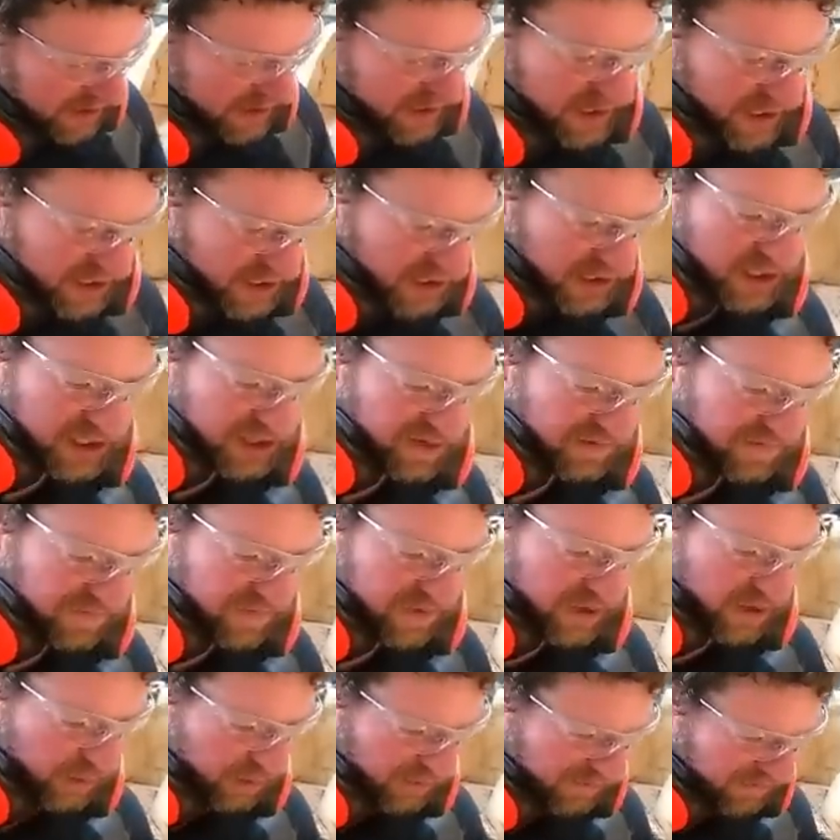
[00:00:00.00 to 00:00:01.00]
There's a
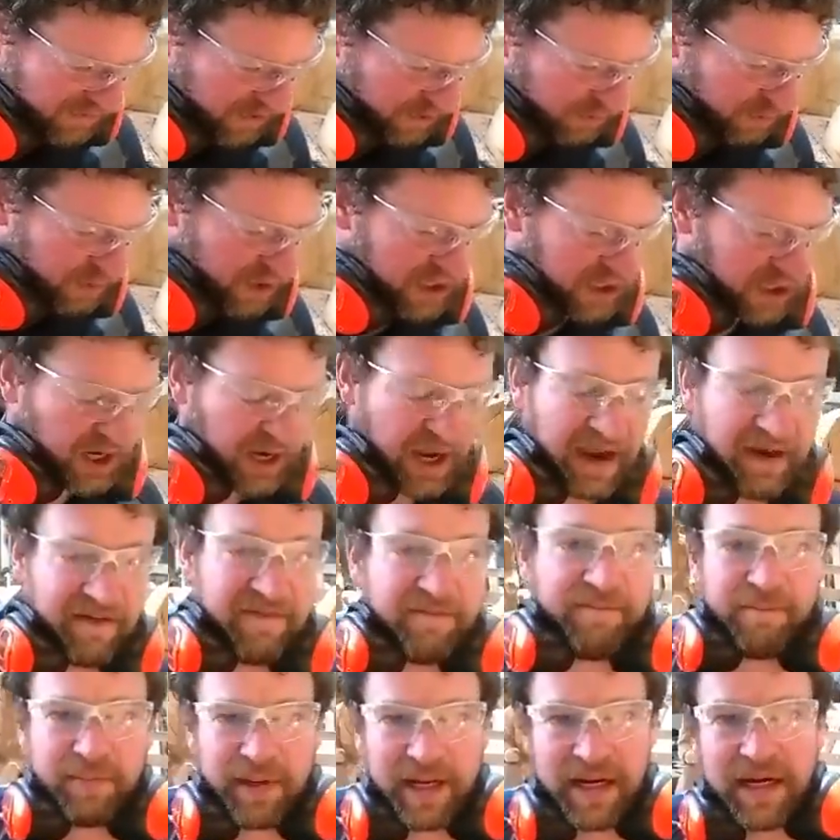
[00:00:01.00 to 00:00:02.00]
few of them which I
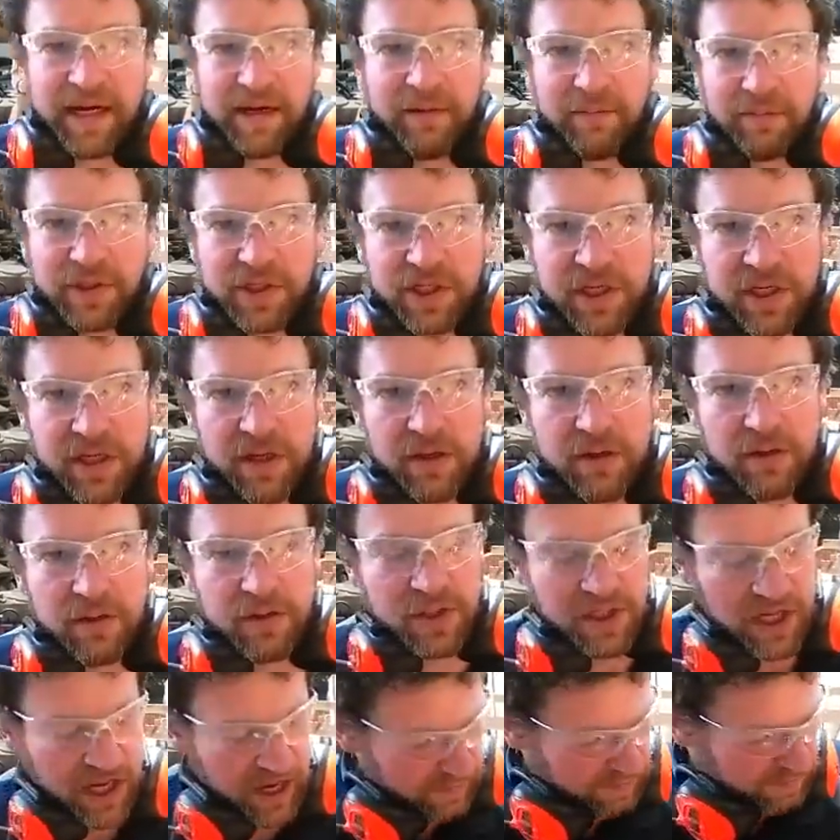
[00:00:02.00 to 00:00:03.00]
haven't been able to
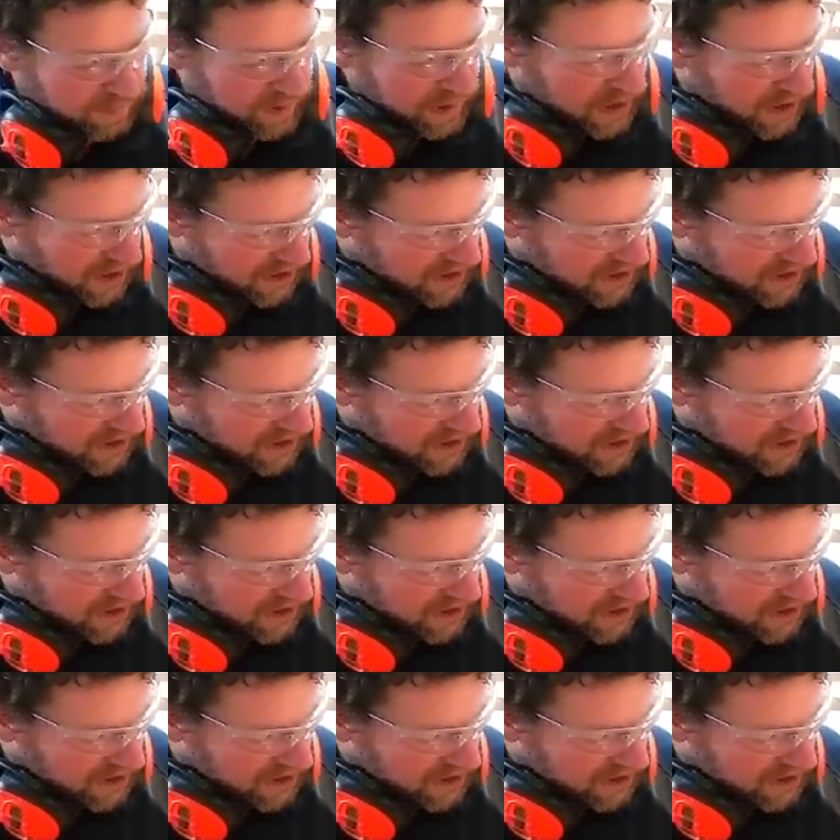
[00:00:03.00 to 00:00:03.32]
use yet because